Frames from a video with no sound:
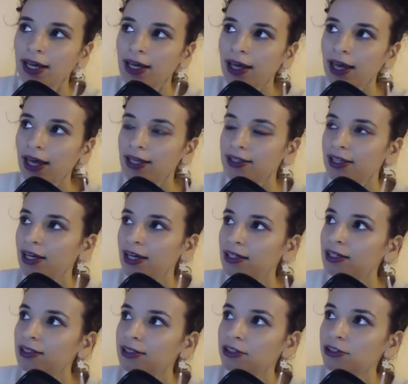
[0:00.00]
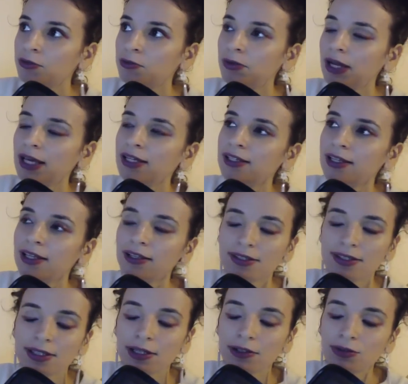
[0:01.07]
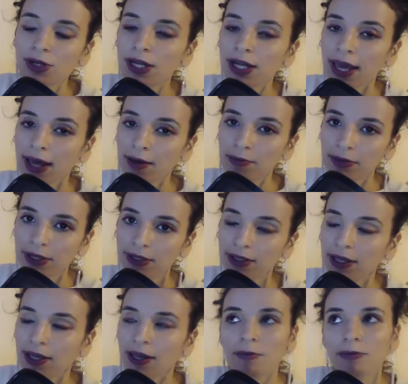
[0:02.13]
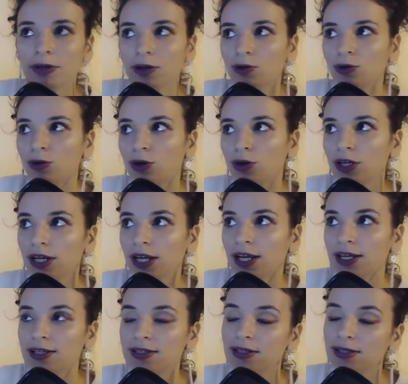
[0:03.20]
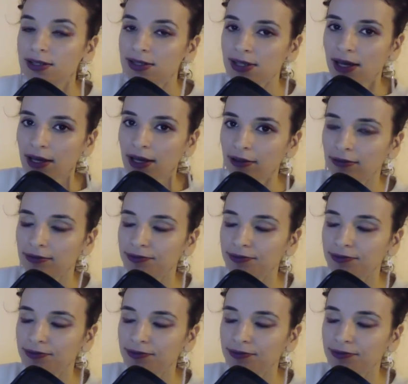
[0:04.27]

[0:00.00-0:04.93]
And then another planet that's not really happy in Capricorn is the Sun.